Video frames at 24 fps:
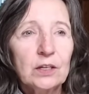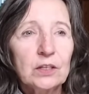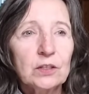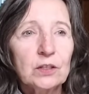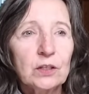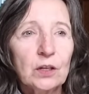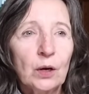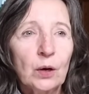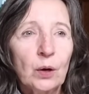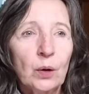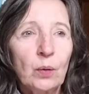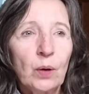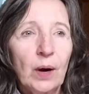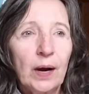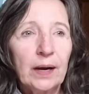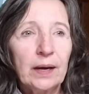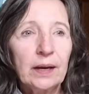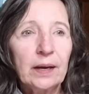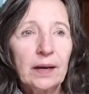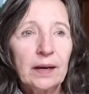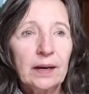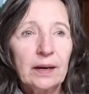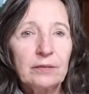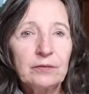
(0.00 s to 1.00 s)
So
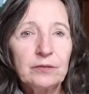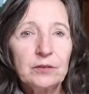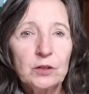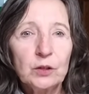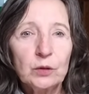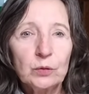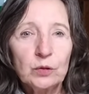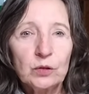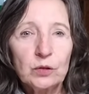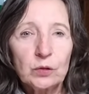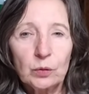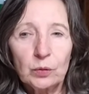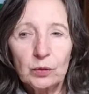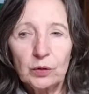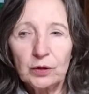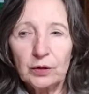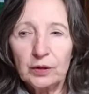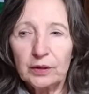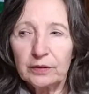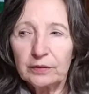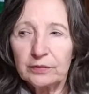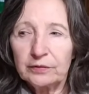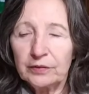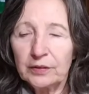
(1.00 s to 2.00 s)
I have to
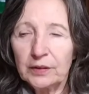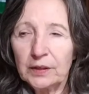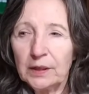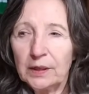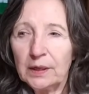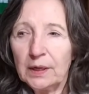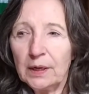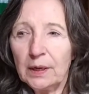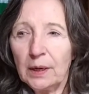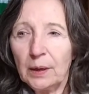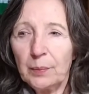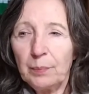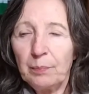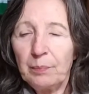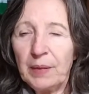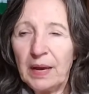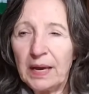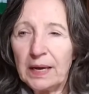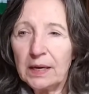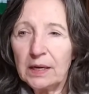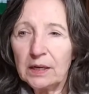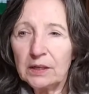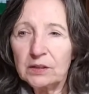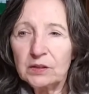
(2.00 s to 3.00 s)
sort of
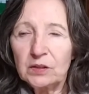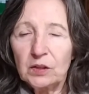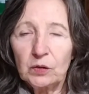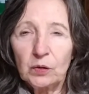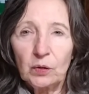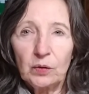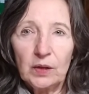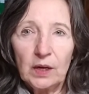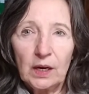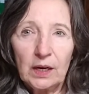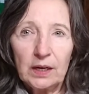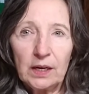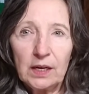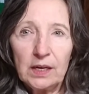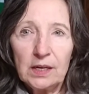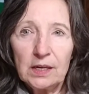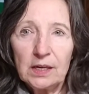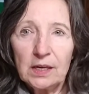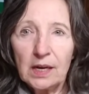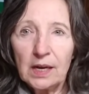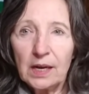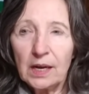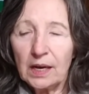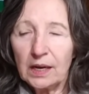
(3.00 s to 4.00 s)
make it so that
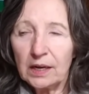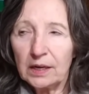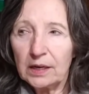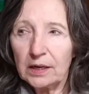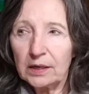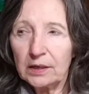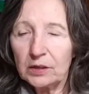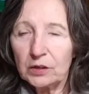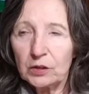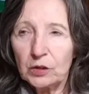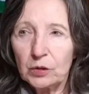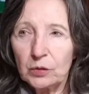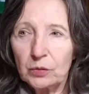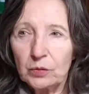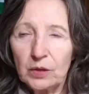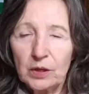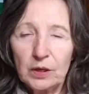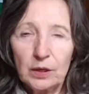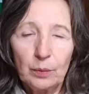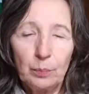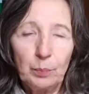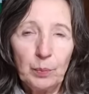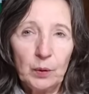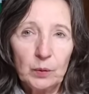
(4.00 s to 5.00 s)
he can't get to
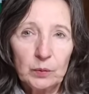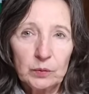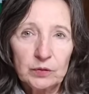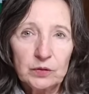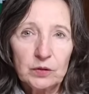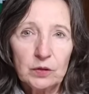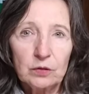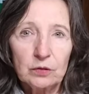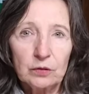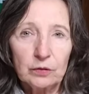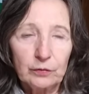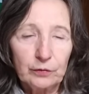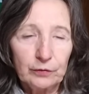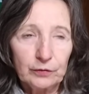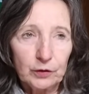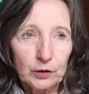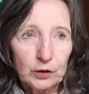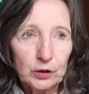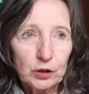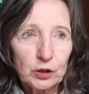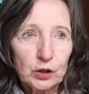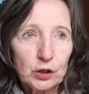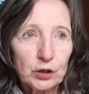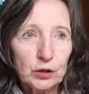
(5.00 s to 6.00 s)
the upholstered
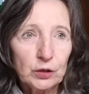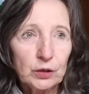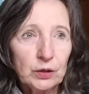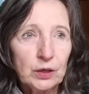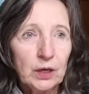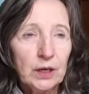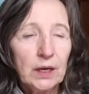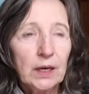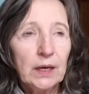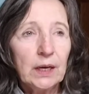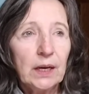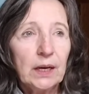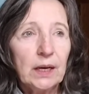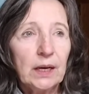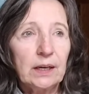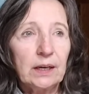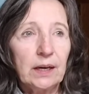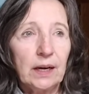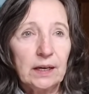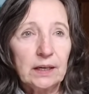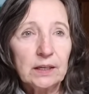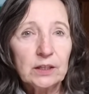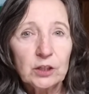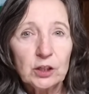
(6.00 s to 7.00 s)
furniture
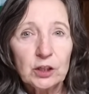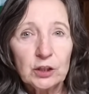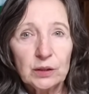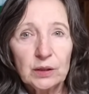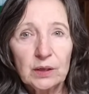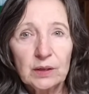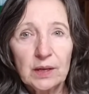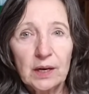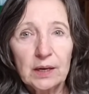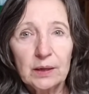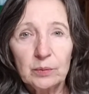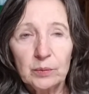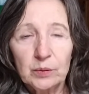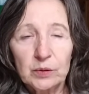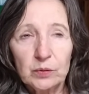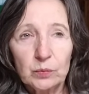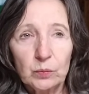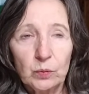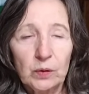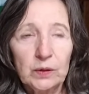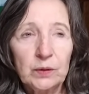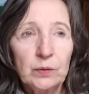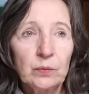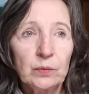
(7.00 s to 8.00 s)
and actually, that
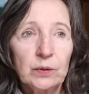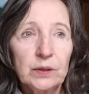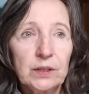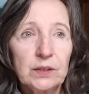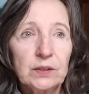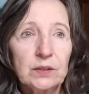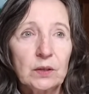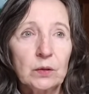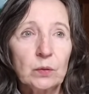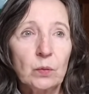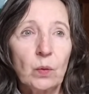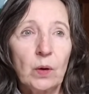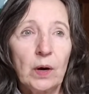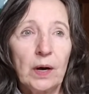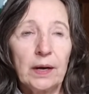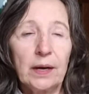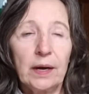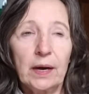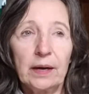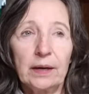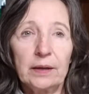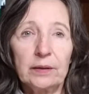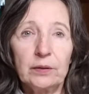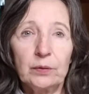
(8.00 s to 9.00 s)
was one reason
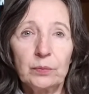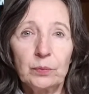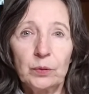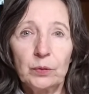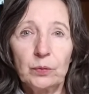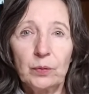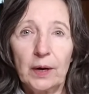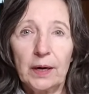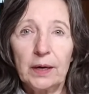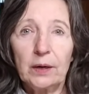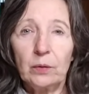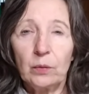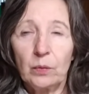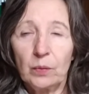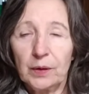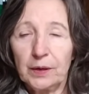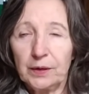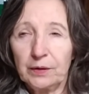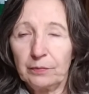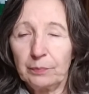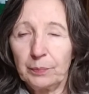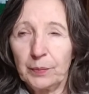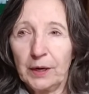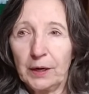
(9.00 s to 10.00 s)
why I threw out
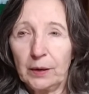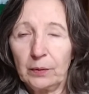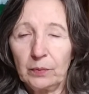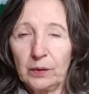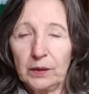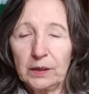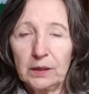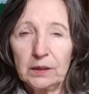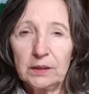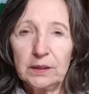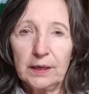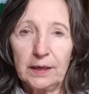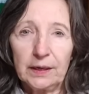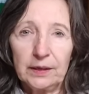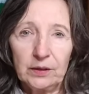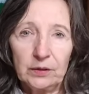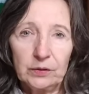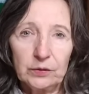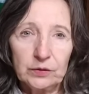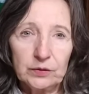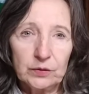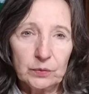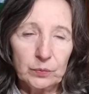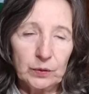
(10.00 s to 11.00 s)
one of my
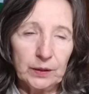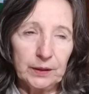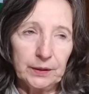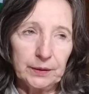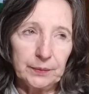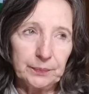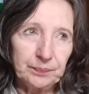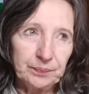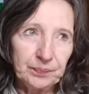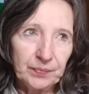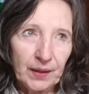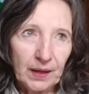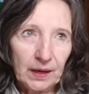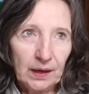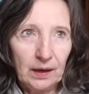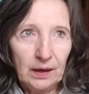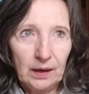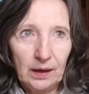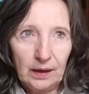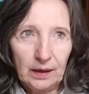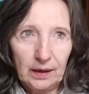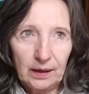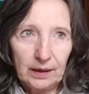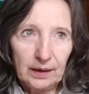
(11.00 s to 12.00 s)
recliners. Well,
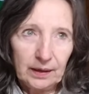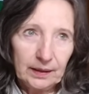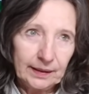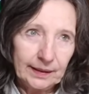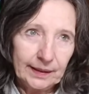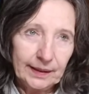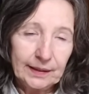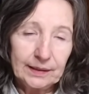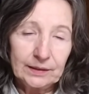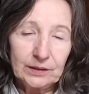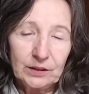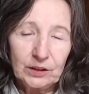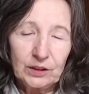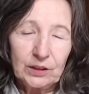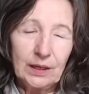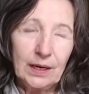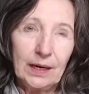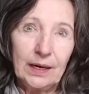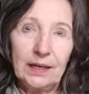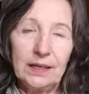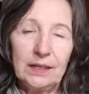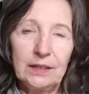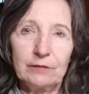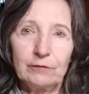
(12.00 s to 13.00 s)

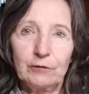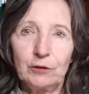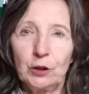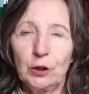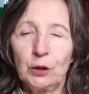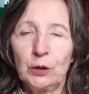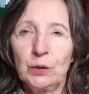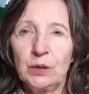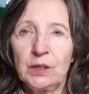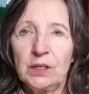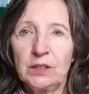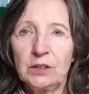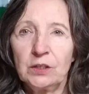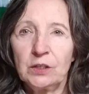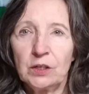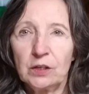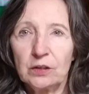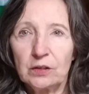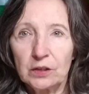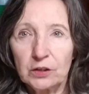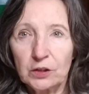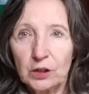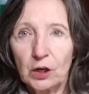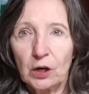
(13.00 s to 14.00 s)
it kind of turned
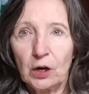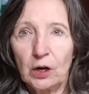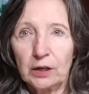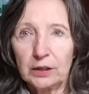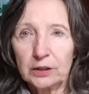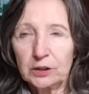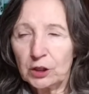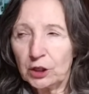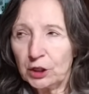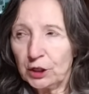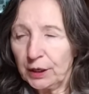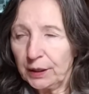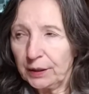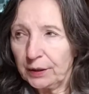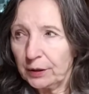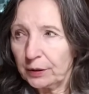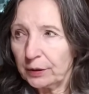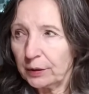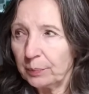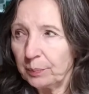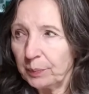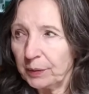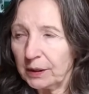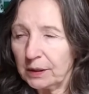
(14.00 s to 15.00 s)
into the dog
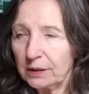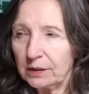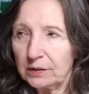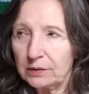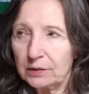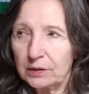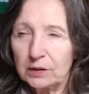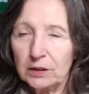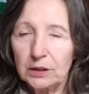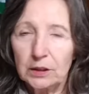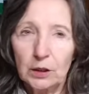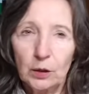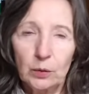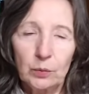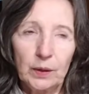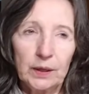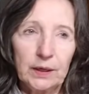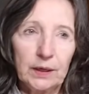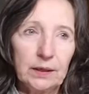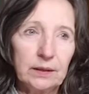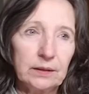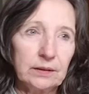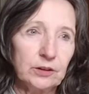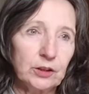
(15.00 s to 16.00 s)
chair because
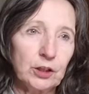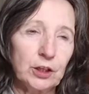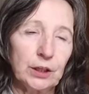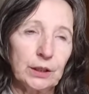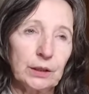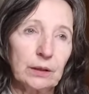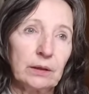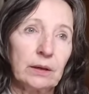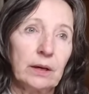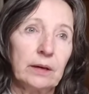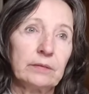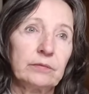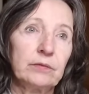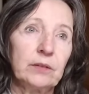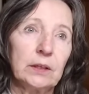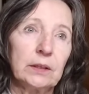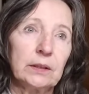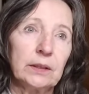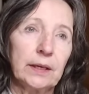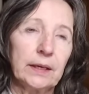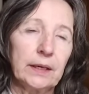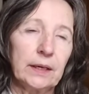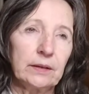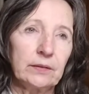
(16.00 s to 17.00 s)
Chloe, she loved
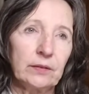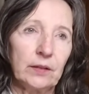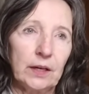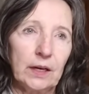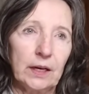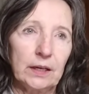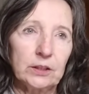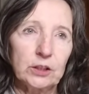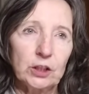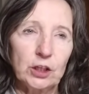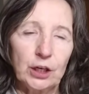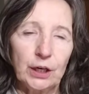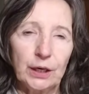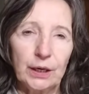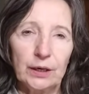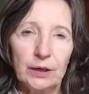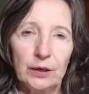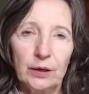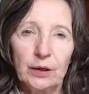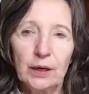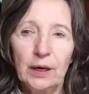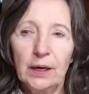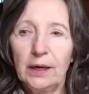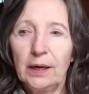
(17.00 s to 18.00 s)
to lay in that
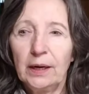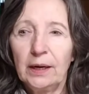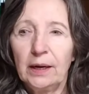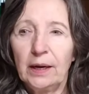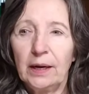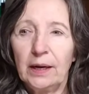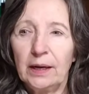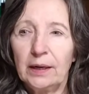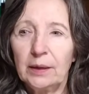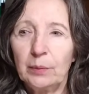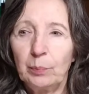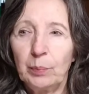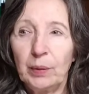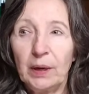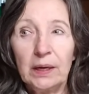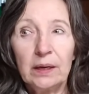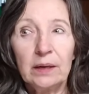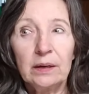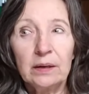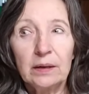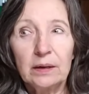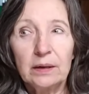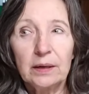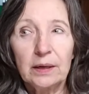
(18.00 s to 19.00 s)
chair. And
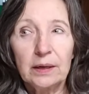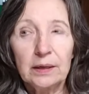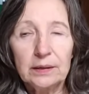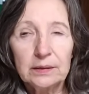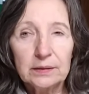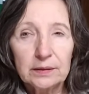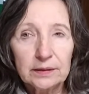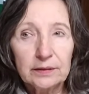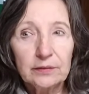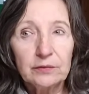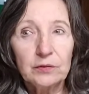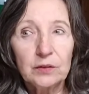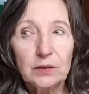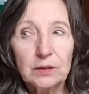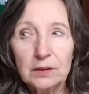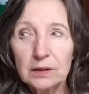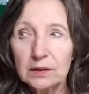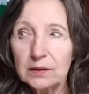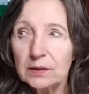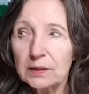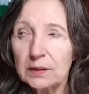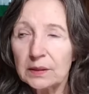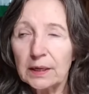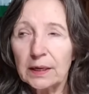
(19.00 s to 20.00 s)
Bandit, he lifted
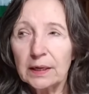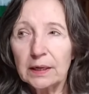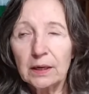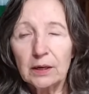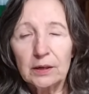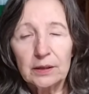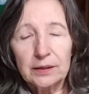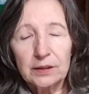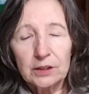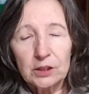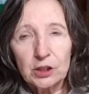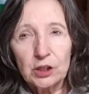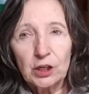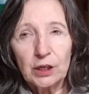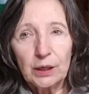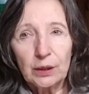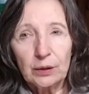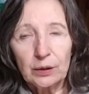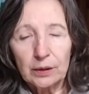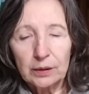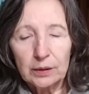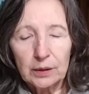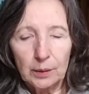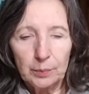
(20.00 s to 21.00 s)
his leg on the
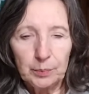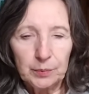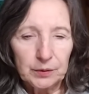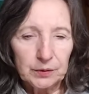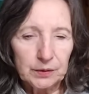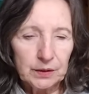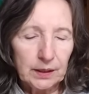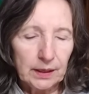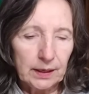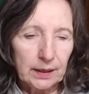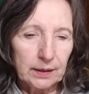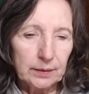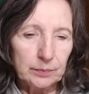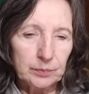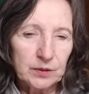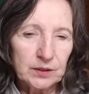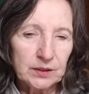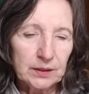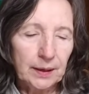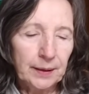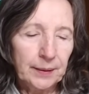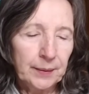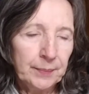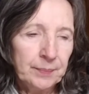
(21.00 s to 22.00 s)
chair a couple
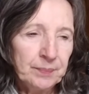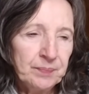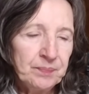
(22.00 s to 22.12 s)
times.